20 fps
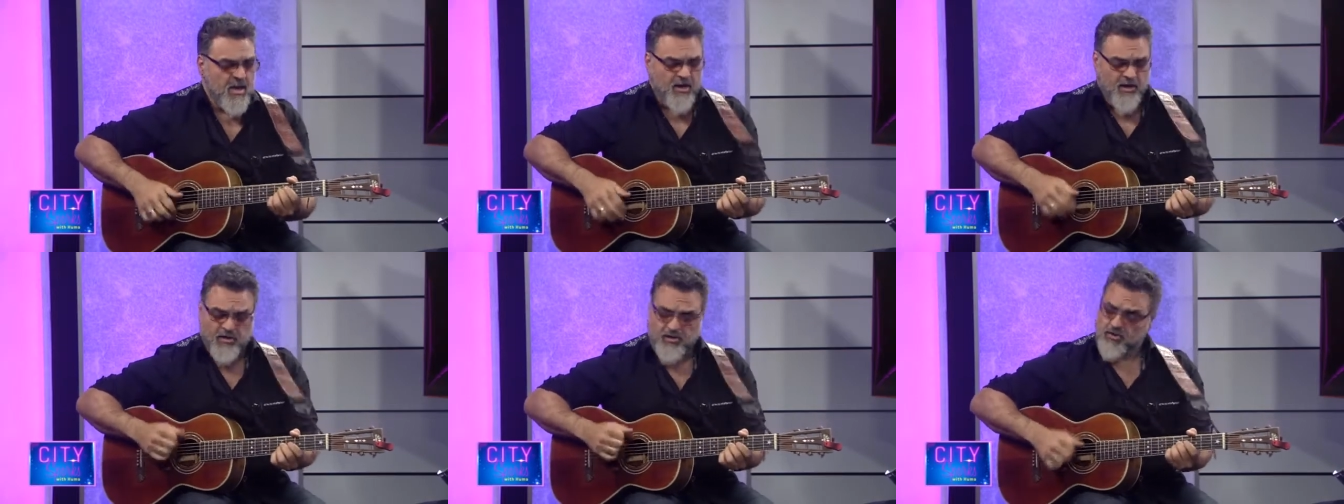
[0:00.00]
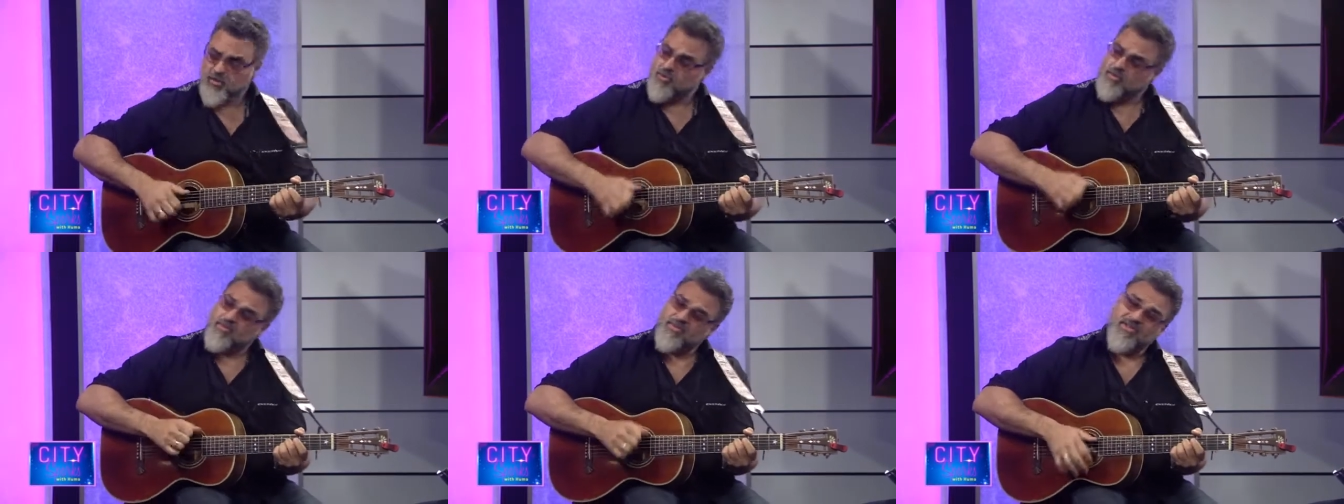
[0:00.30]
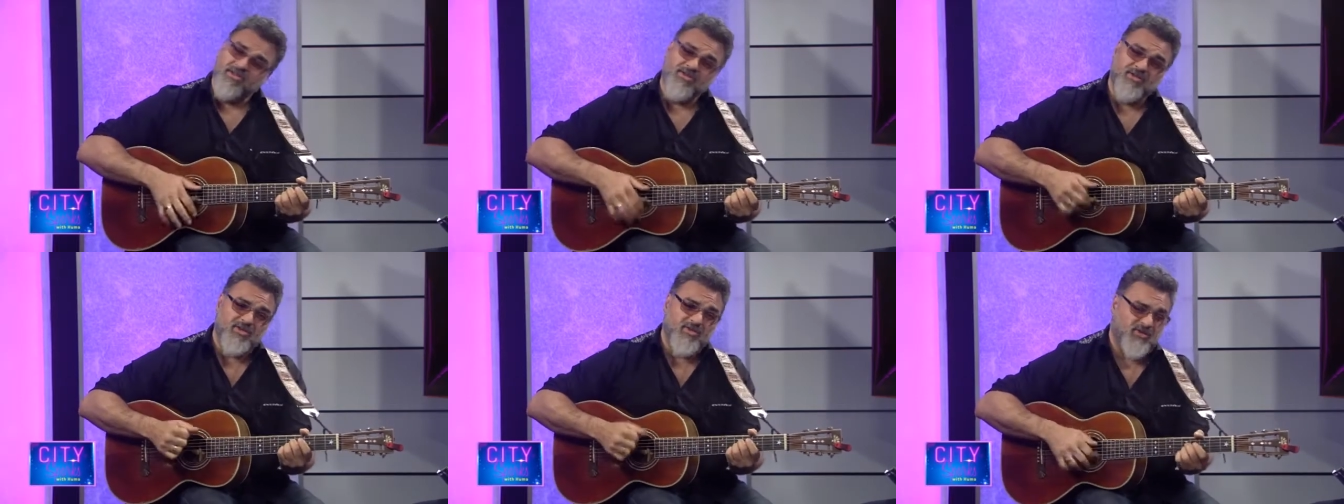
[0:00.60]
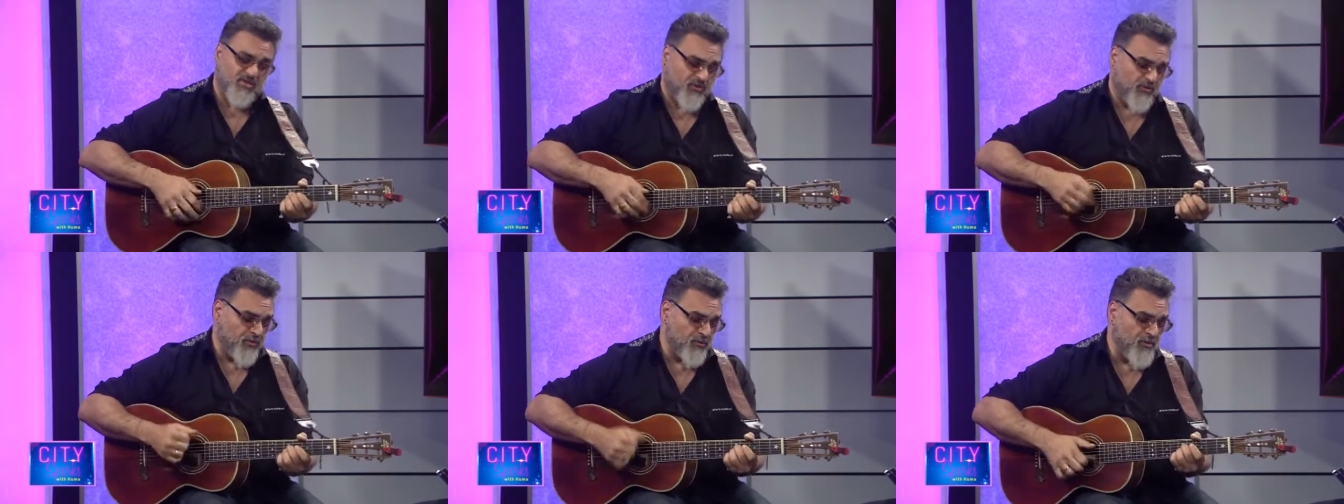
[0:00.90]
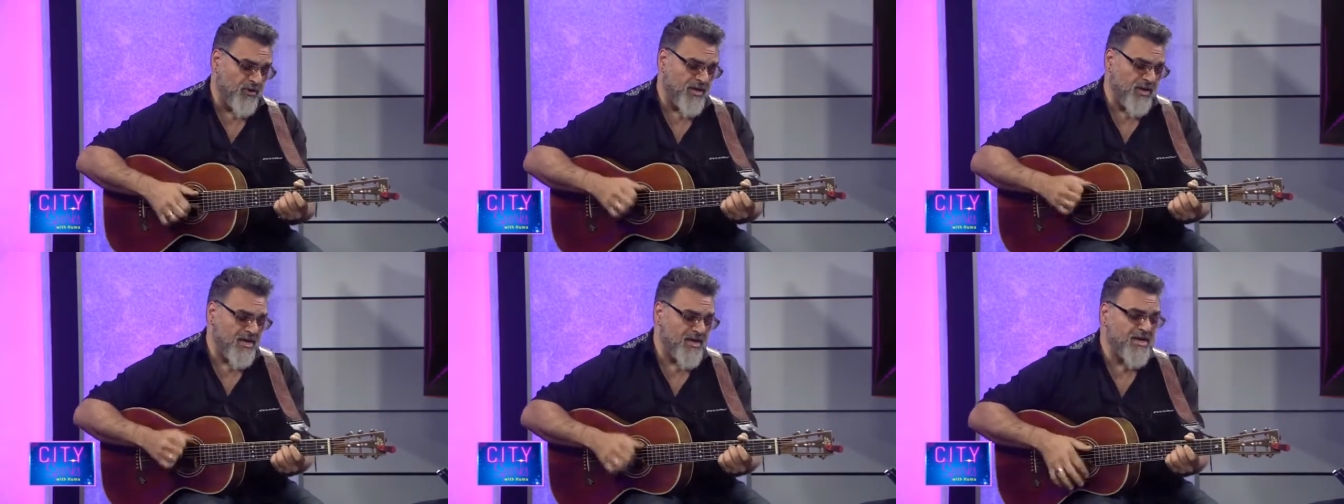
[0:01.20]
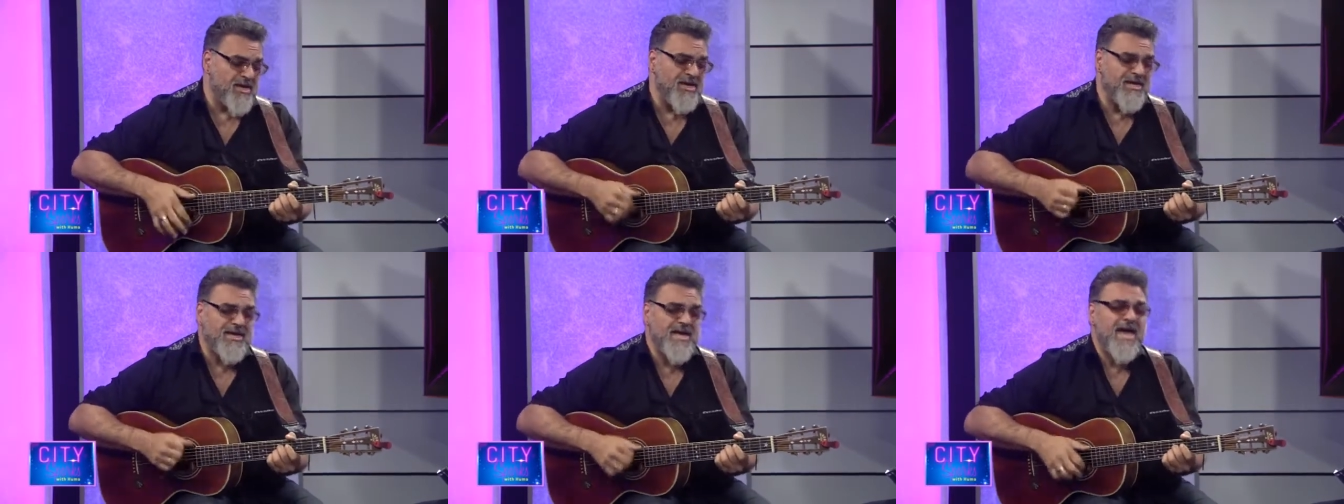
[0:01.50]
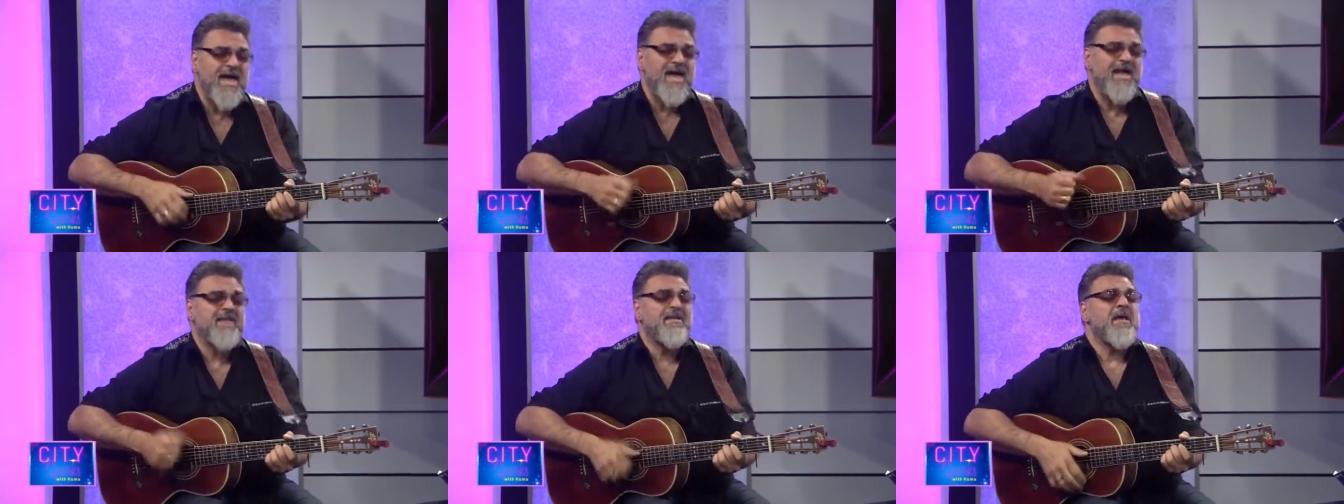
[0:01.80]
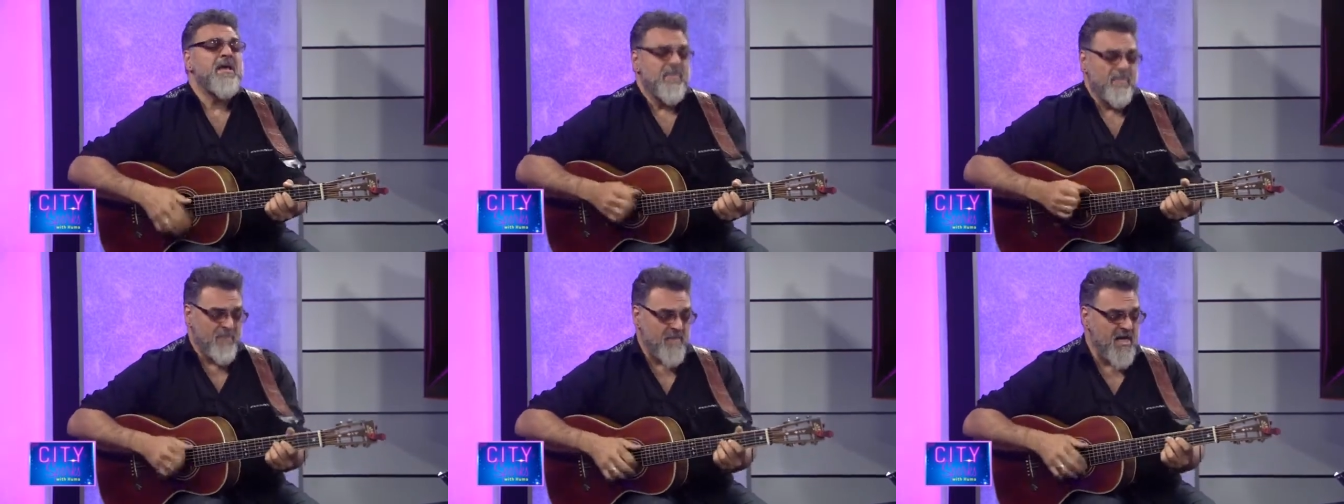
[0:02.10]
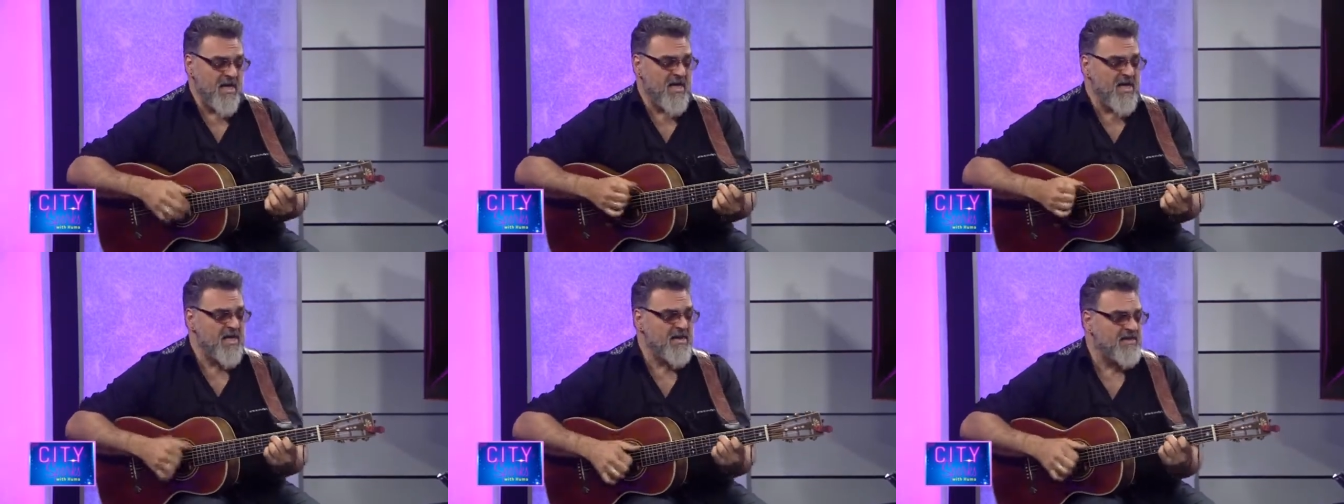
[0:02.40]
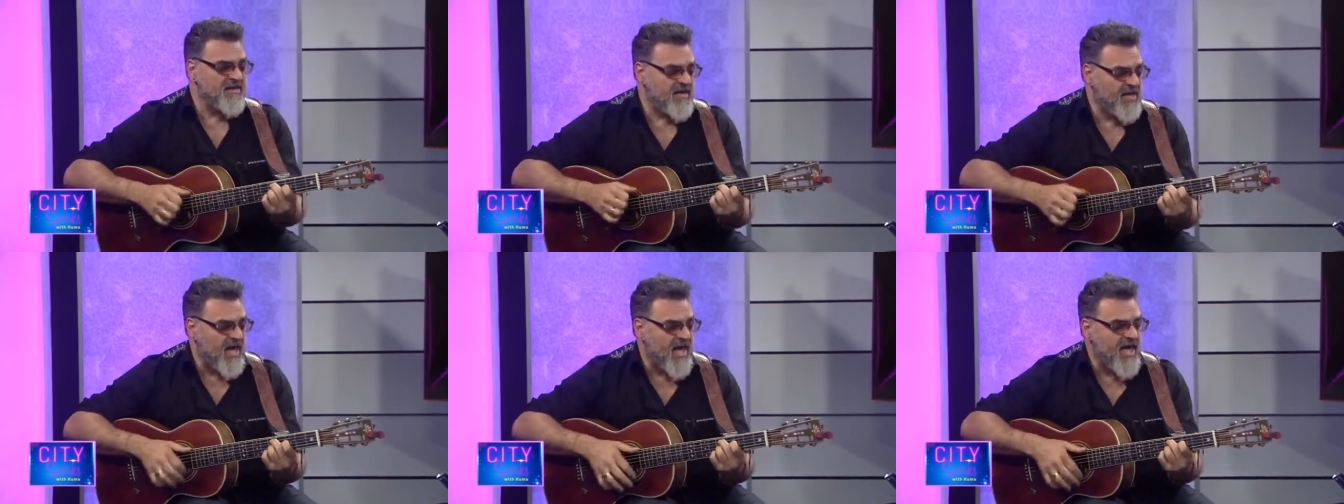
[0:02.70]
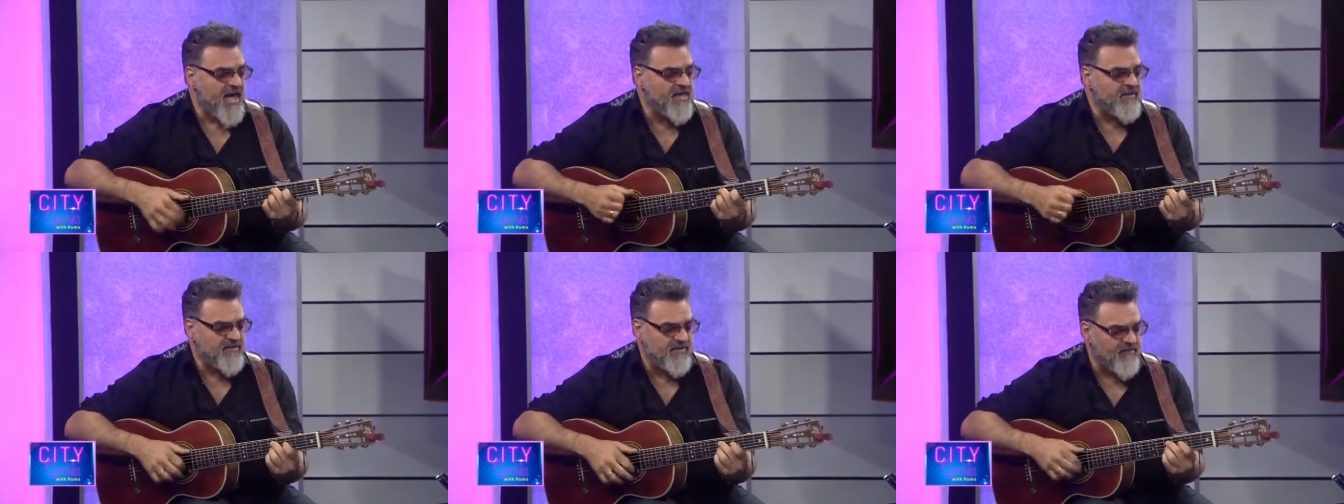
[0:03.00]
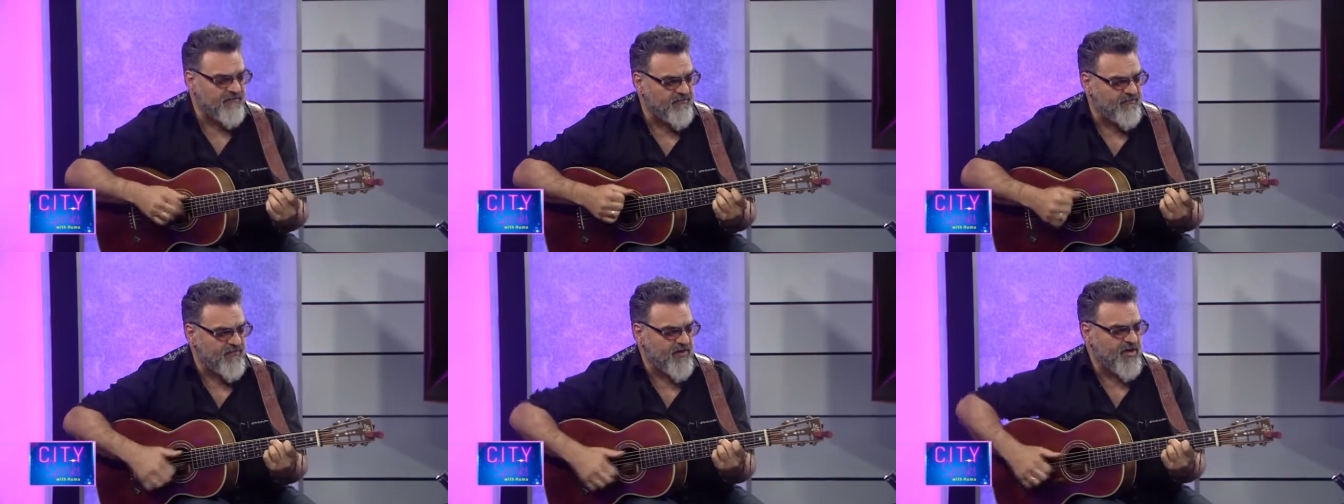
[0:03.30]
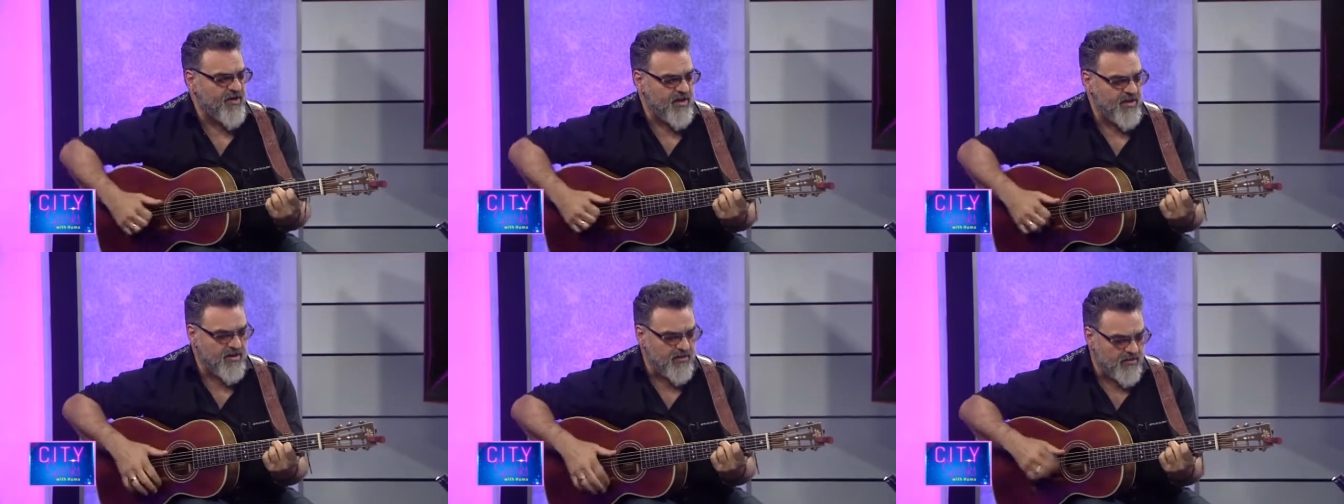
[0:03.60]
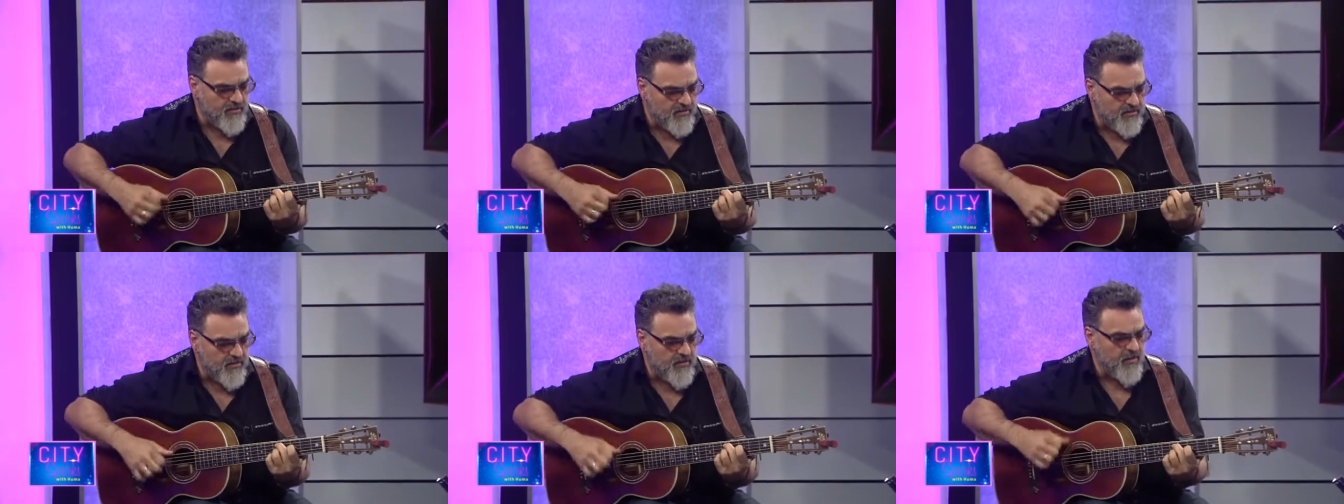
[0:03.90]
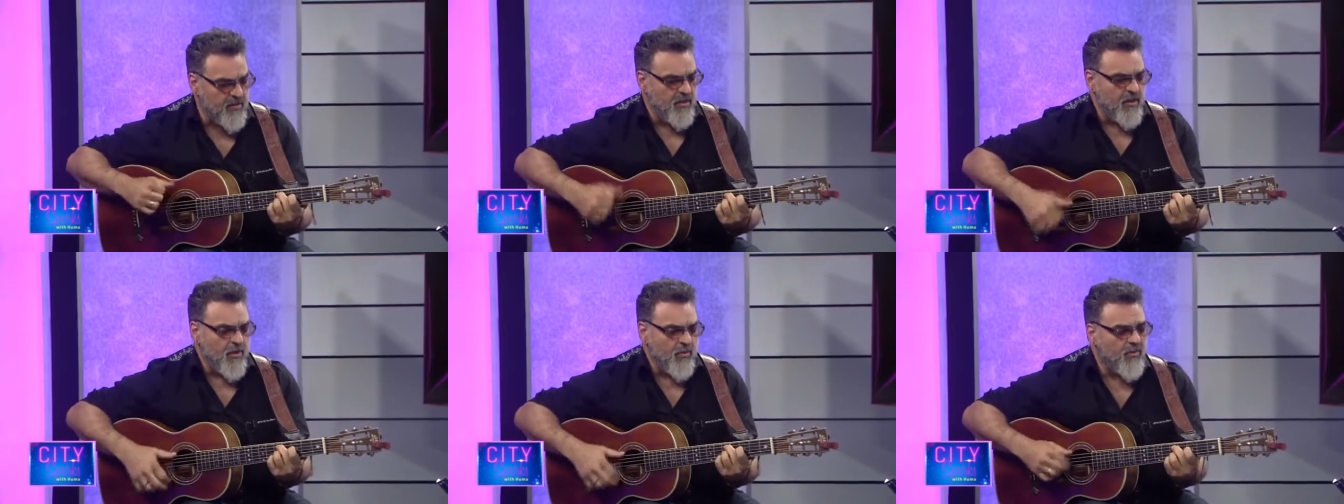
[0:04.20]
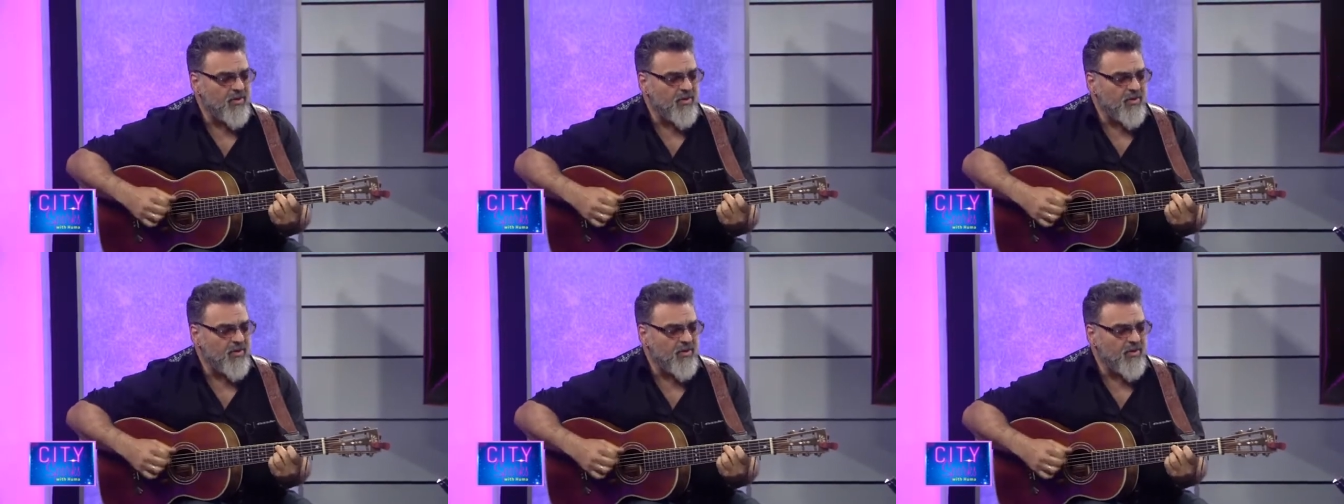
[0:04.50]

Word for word: in human disarray, and men can't defend